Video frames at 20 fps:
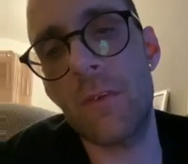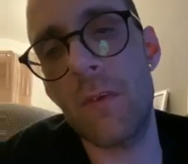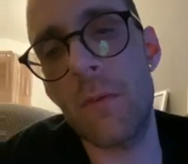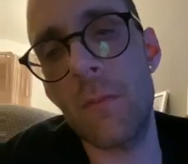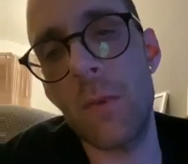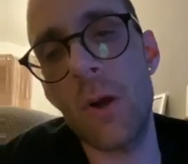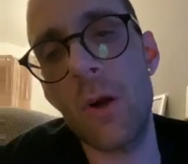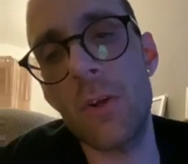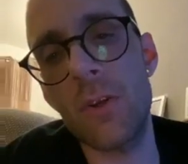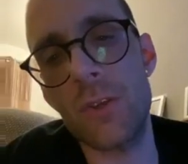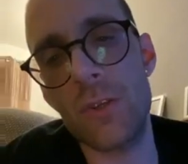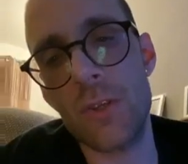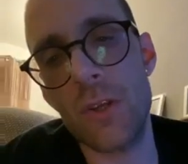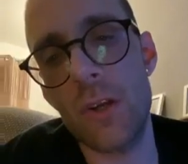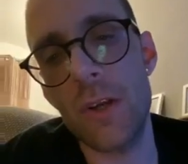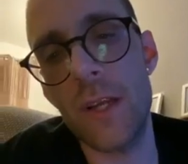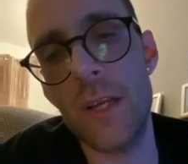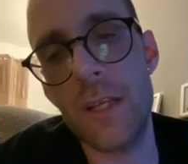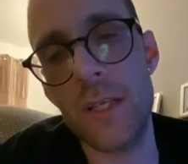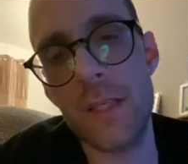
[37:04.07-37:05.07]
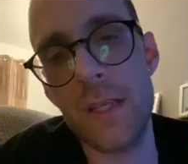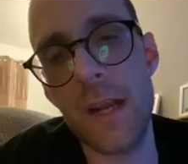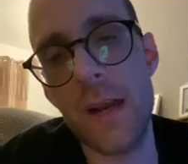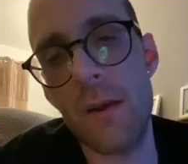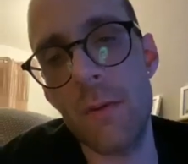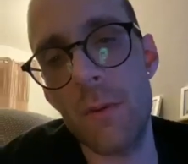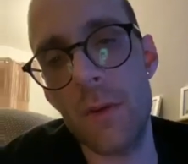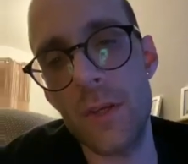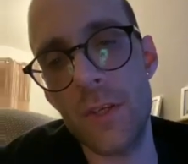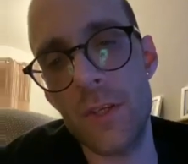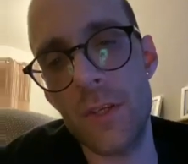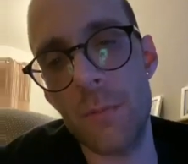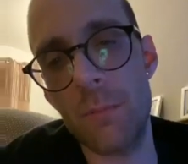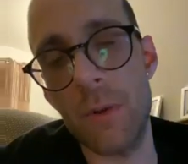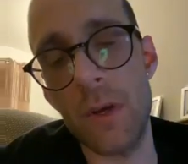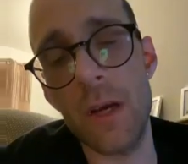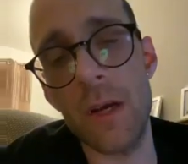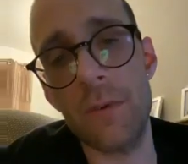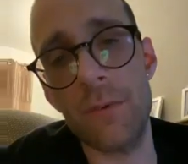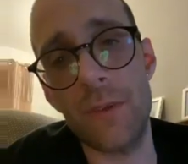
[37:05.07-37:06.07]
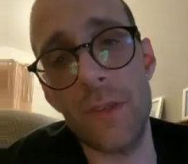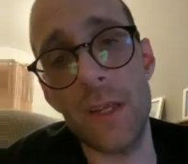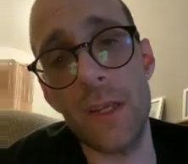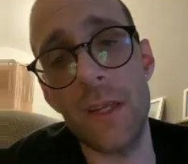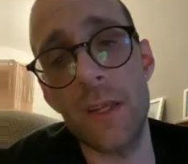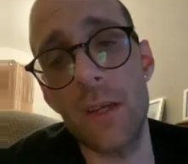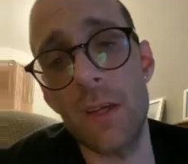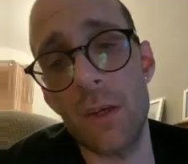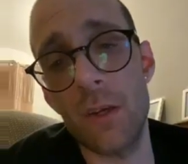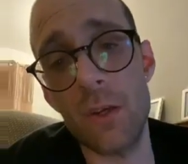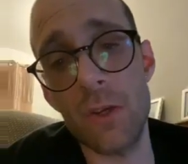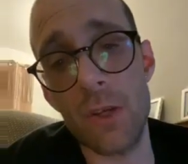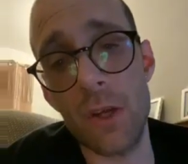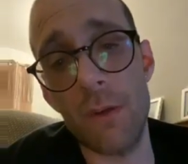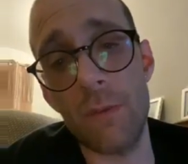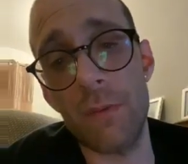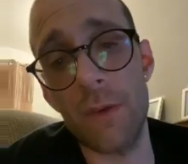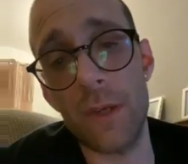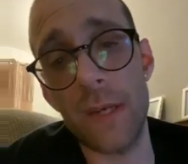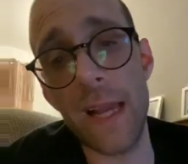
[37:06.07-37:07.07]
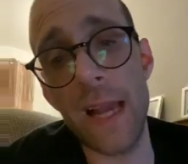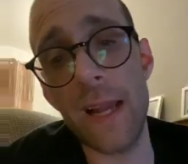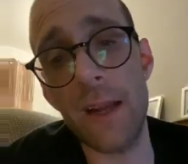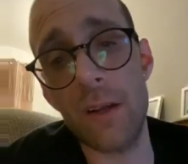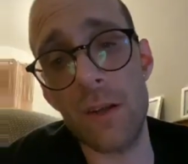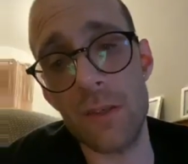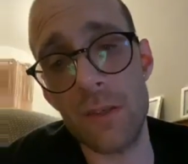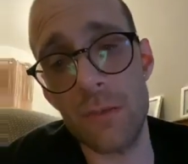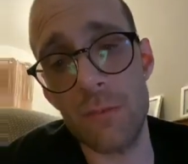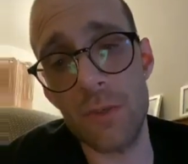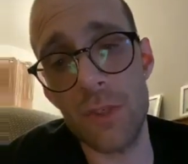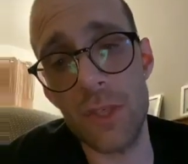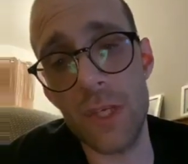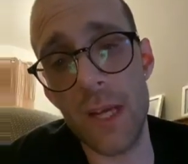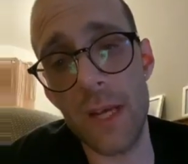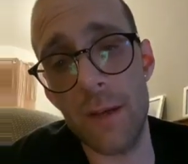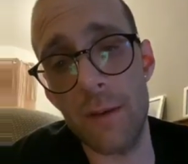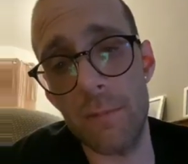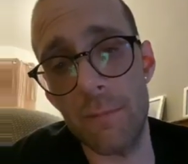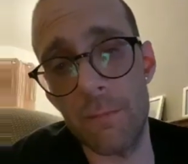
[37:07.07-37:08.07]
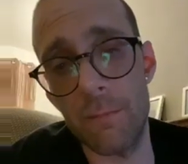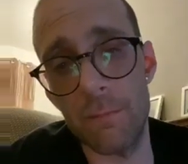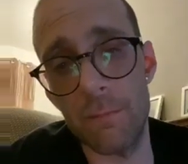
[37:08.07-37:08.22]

to remind us on here, Sarah, when it's your birthday, because I'll forget, because I'm shit.